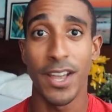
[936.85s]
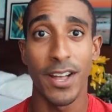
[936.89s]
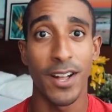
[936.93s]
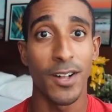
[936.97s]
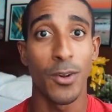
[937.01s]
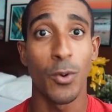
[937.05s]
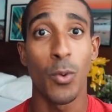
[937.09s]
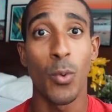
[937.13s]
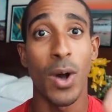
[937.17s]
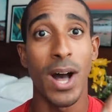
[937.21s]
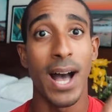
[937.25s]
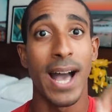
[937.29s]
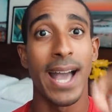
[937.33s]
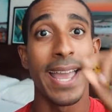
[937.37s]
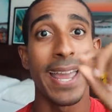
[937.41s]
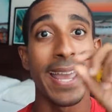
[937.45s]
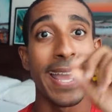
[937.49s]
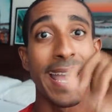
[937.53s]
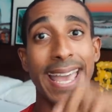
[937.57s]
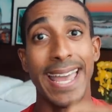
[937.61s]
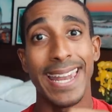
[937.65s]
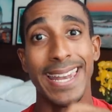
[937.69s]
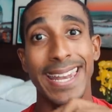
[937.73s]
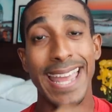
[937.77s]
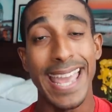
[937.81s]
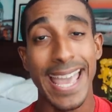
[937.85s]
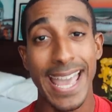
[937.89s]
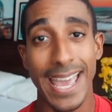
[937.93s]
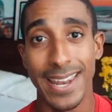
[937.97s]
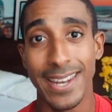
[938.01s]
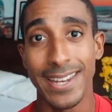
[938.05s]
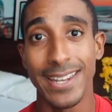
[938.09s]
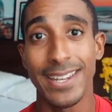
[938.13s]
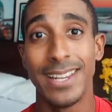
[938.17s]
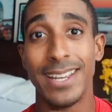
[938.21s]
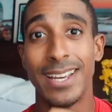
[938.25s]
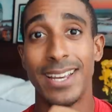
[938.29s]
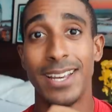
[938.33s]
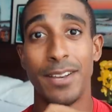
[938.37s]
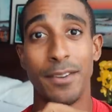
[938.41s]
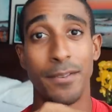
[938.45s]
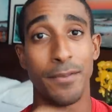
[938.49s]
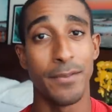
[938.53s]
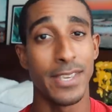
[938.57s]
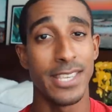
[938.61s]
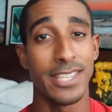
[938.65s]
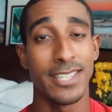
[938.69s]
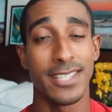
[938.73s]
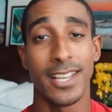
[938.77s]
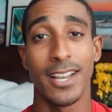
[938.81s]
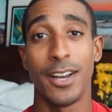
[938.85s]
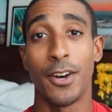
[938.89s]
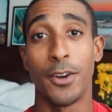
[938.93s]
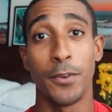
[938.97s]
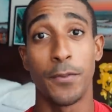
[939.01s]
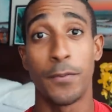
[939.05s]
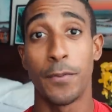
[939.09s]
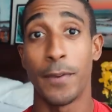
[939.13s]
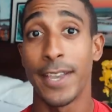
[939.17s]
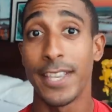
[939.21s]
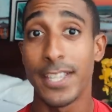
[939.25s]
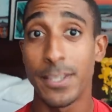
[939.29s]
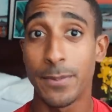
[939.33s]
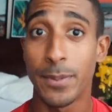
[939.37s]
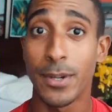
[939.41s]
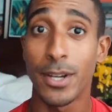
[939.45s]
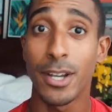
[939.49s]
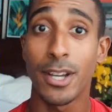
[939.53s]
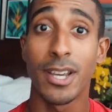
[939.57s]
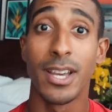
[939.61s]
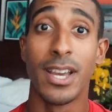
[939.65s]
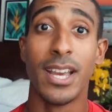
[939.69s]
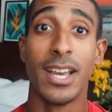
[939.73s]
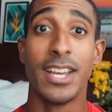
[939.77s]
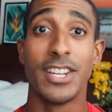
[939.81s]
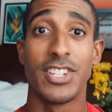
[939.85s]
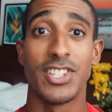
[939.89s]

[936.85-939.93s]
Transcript: L-Y-N-N Visa on Facebook.